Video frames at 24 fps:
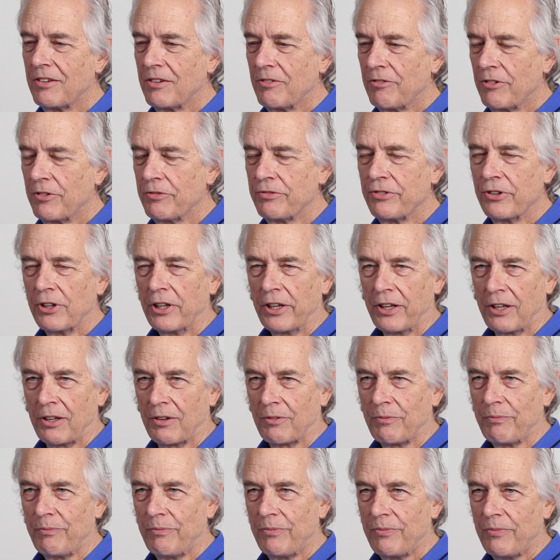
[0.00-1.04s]
fulfilling.
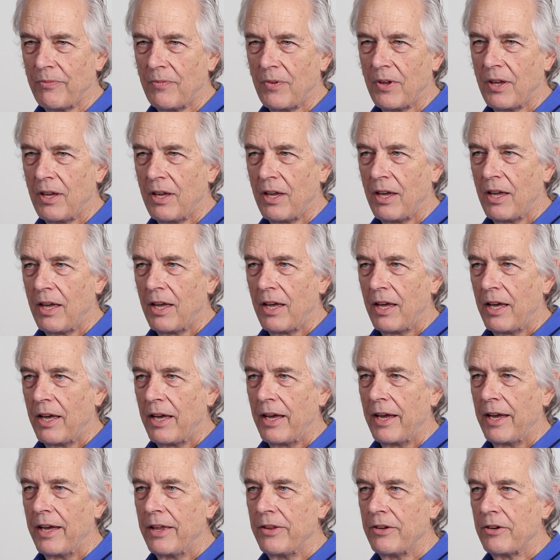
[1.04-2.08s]

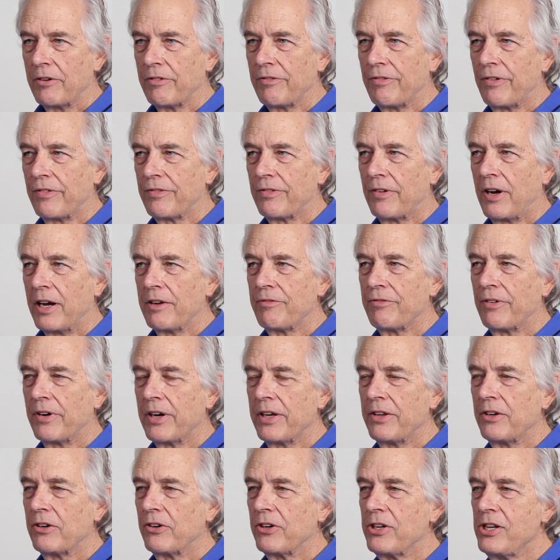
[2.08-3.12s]
And I
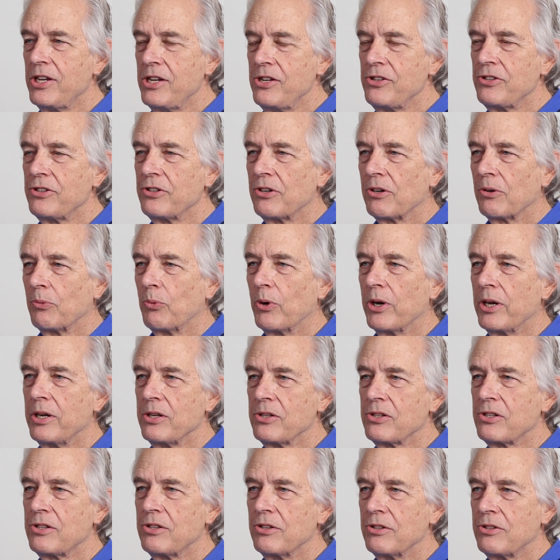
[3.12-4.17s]
find there are easier
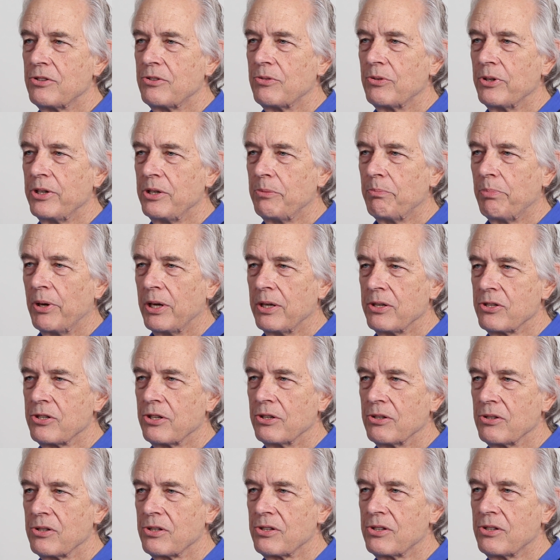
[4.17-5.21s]
ways to treat
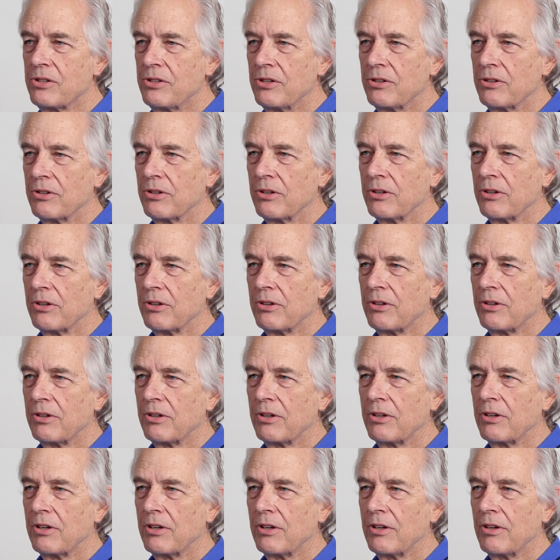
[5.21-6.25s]
patients. There
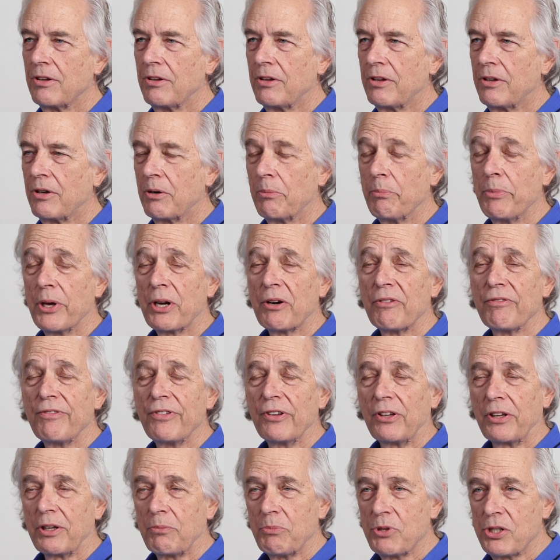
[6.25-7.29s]
are better
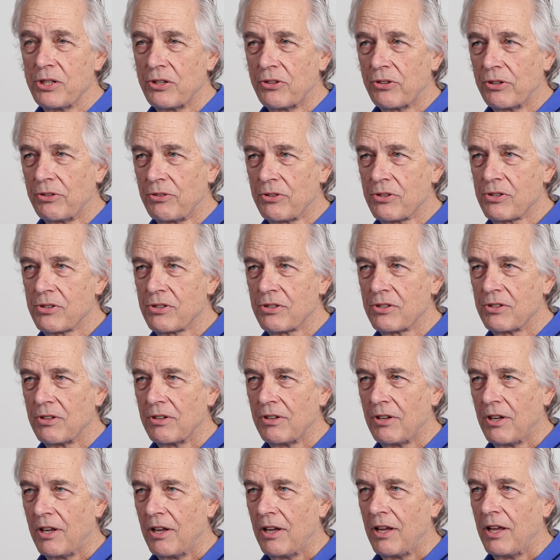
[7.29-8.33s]
filling materials
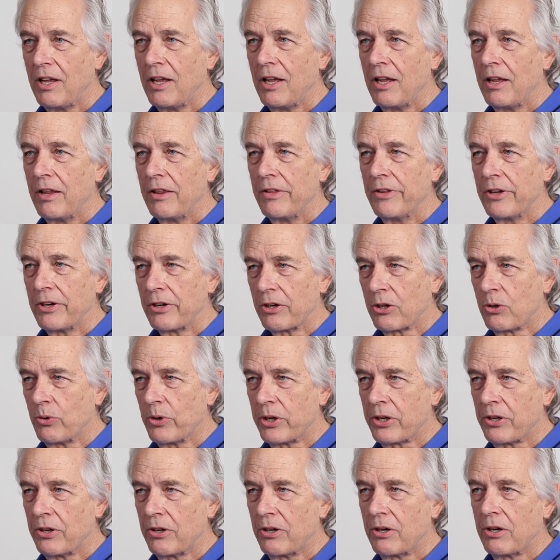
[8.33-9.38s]
that are
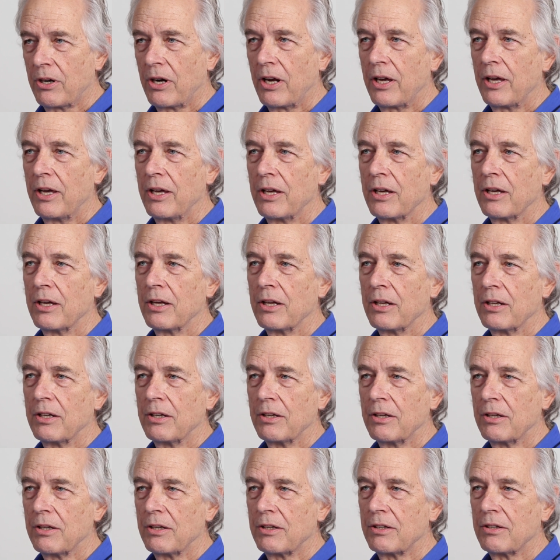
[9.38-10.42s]
quicker,
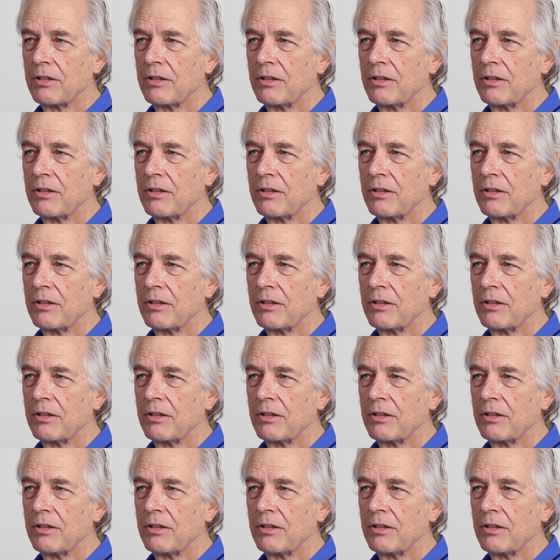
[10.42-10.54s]
and